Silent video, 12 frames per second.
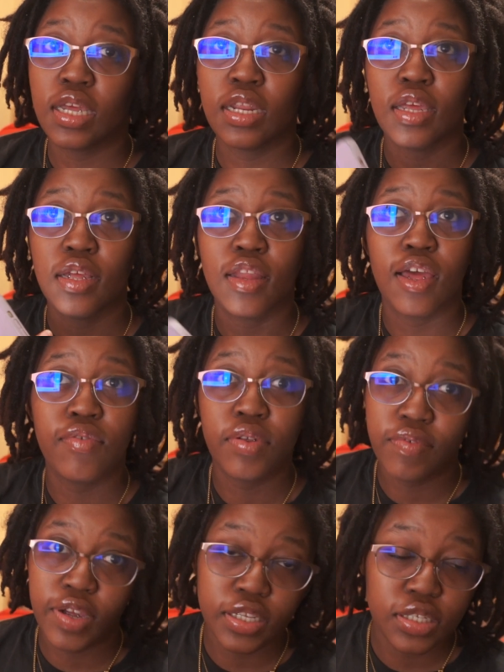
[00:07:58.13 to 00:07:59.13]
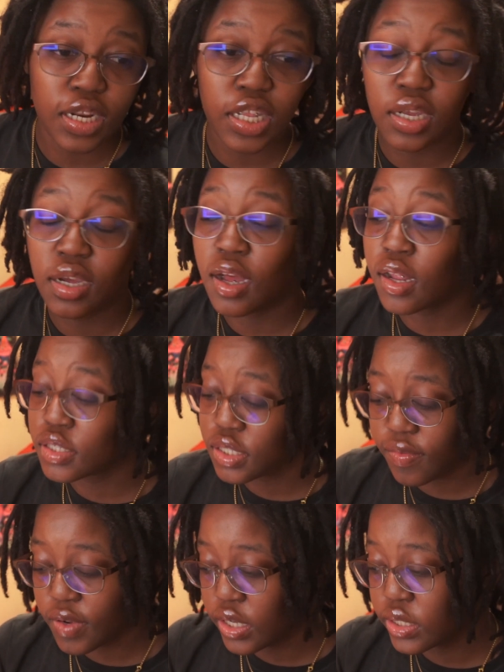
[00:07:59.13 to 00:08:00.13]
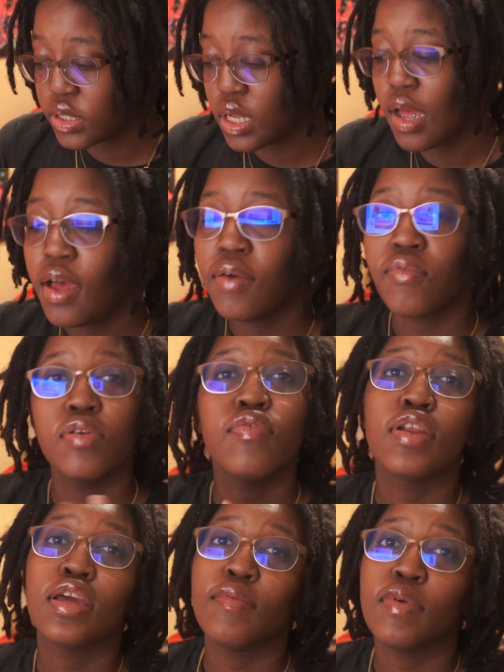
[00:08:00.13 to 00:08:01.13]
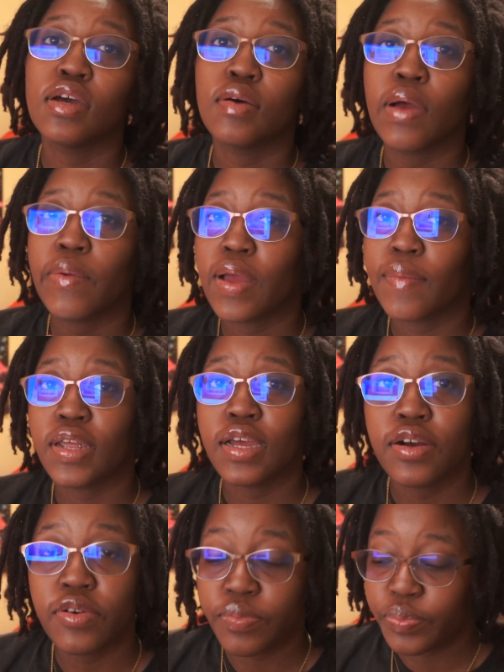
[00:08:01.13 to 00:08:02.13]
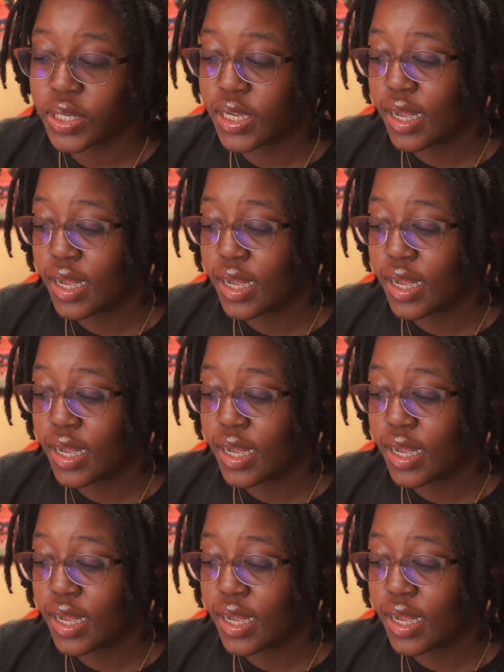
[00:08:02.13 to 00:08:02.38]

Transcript: any life advice, any college advice, feel free to hit me up. I'm happy to help.